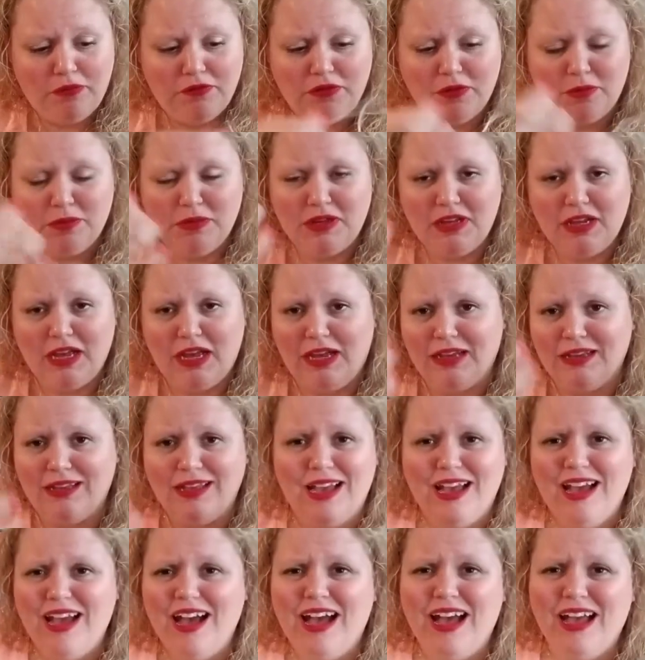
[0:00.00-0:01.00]
from the tag.
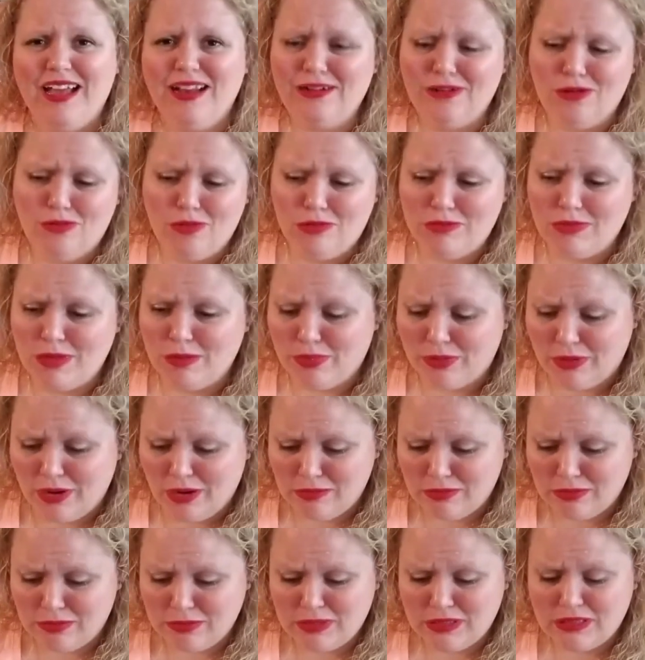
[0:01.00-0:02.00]
I don't know what my
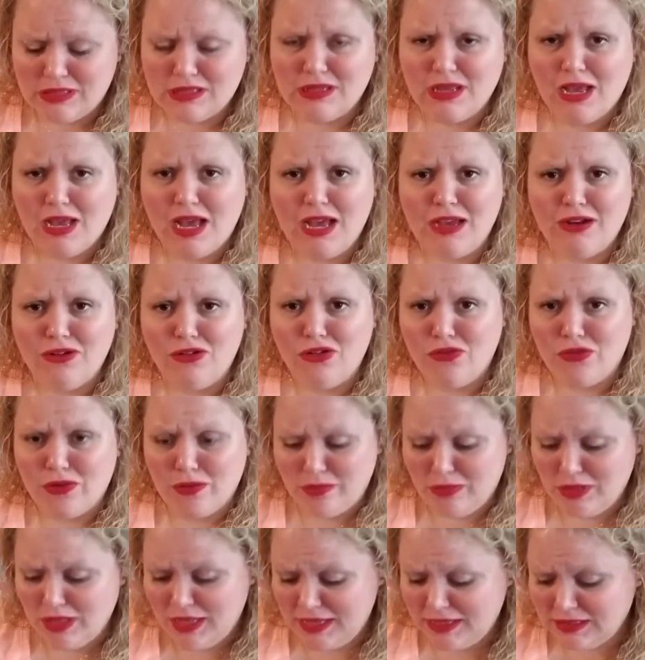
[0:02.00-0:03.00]
problem is. I don't know if
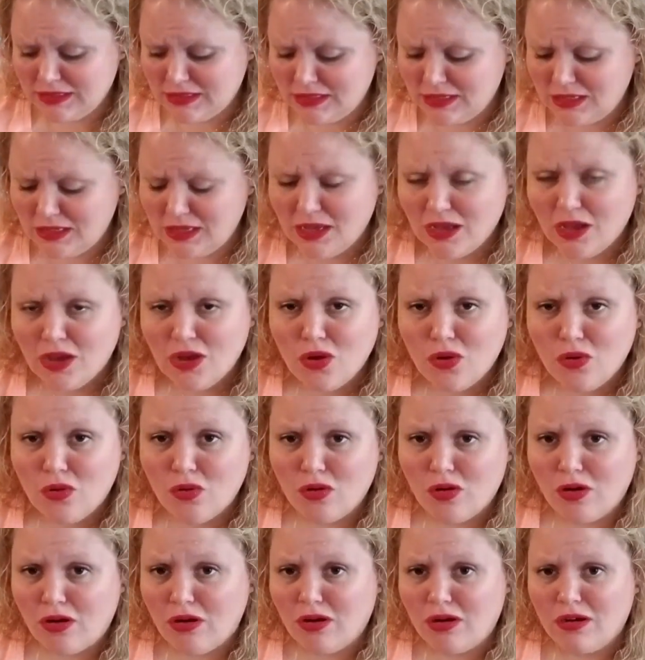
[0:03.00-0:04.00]
I'm lazy
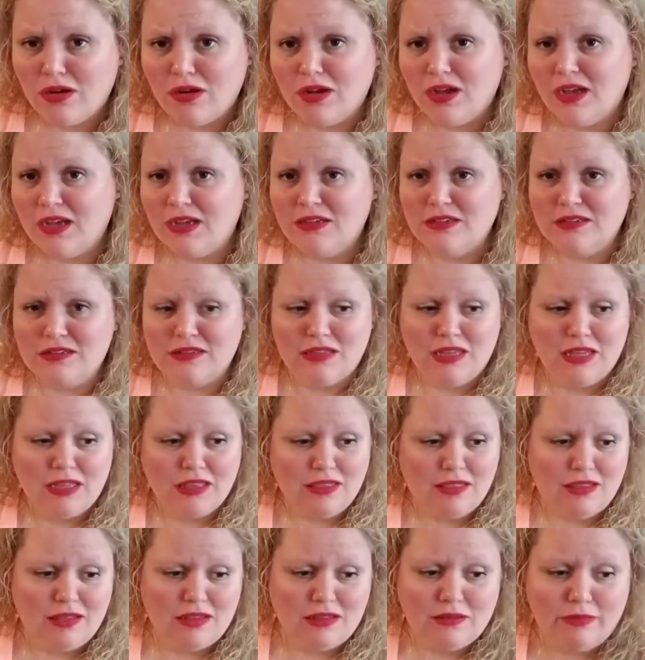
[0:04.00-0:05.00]
or I just
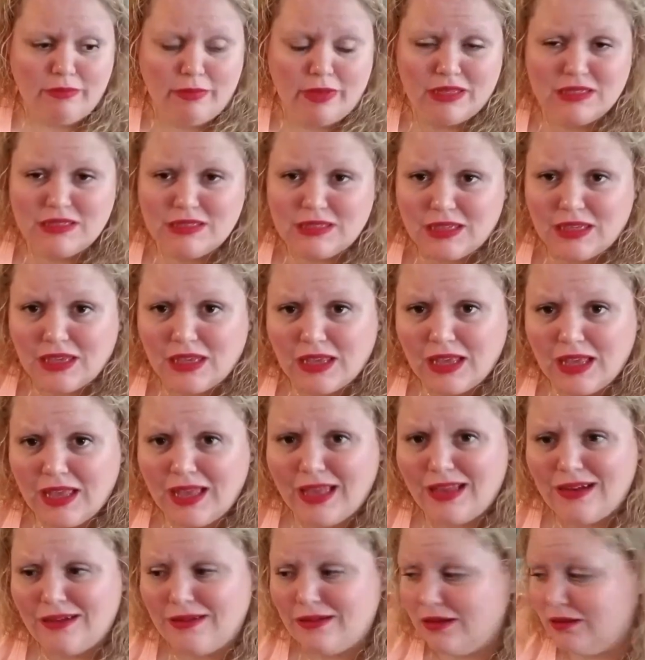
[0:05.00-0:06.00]
like things messy.
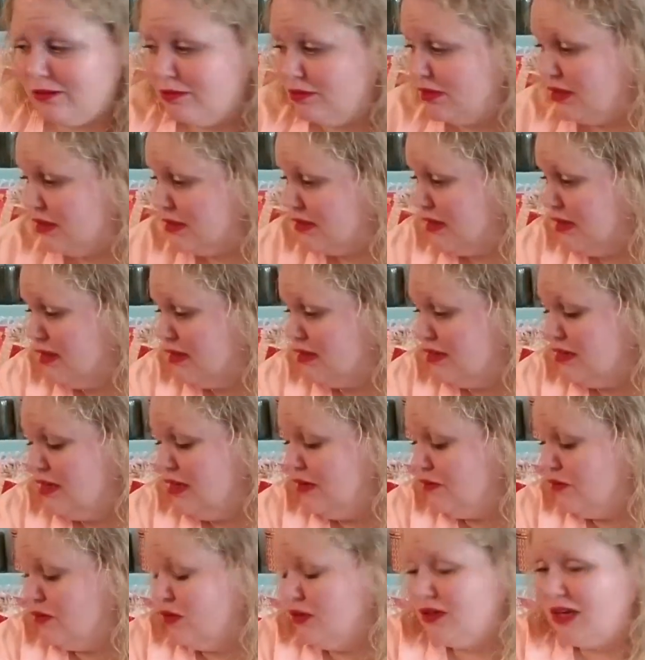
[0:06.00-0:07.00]
I don't know, because I just
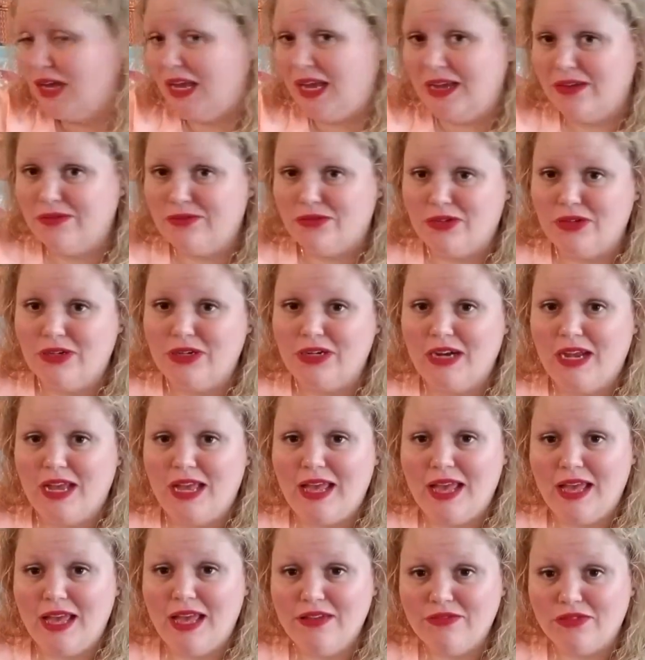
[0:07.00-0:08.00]
never, ever,
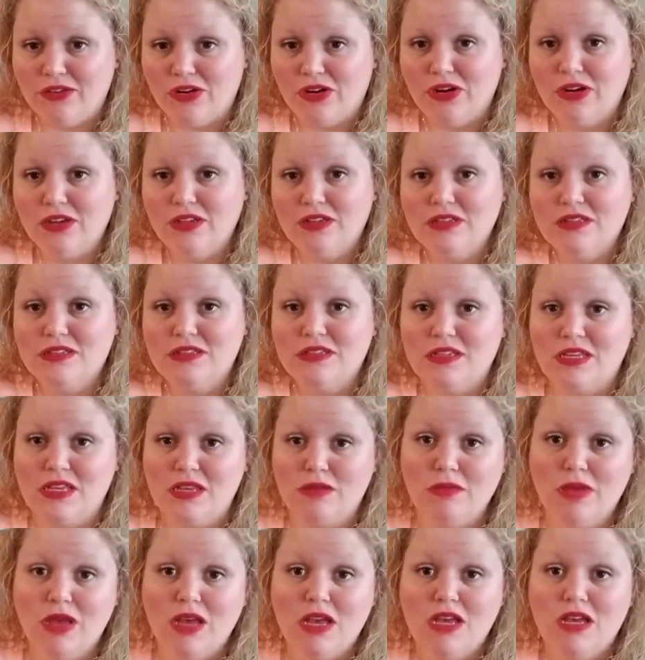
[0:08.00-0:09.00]
ever
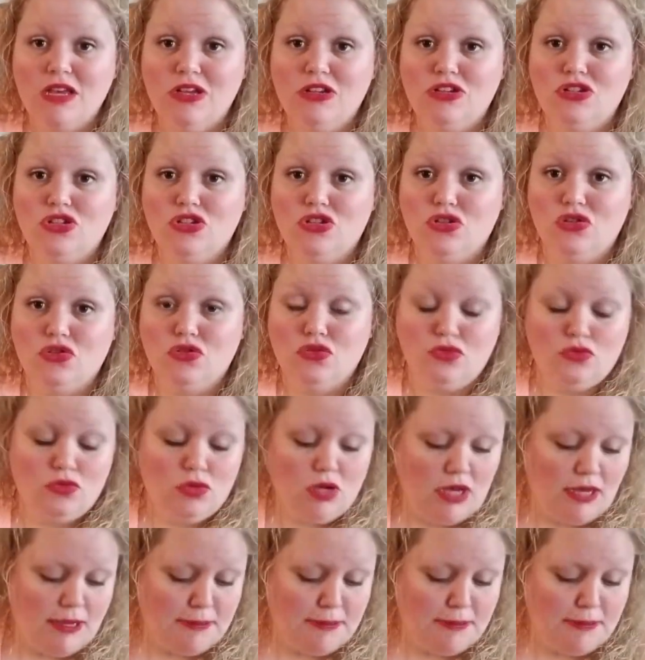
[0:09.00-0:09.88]
seem to